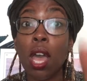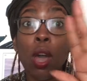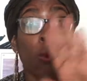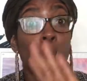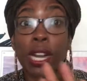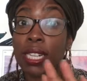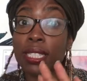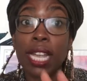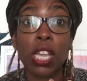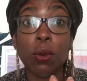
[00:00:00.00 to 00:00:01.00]
we're going to
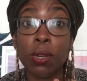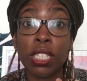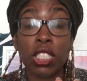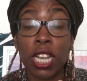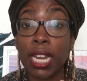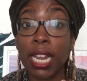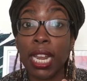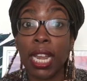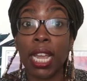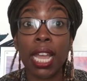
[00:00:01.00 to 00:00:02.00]
take you on a
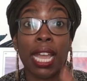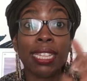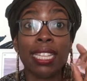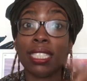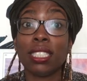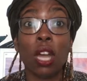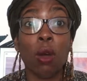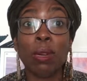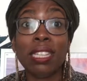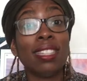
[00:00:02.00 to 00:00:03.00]
journey. This is
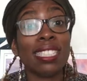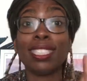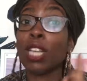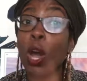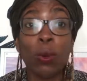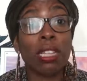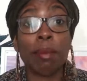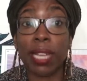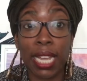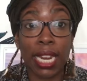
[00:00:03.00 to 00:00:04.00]
only the
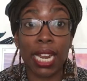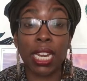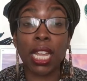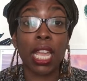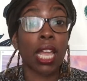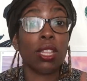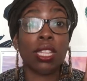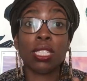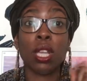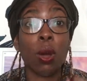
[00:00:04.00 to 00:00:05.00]
beginning.
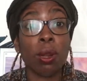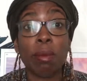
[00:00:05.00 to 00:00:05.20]
This is only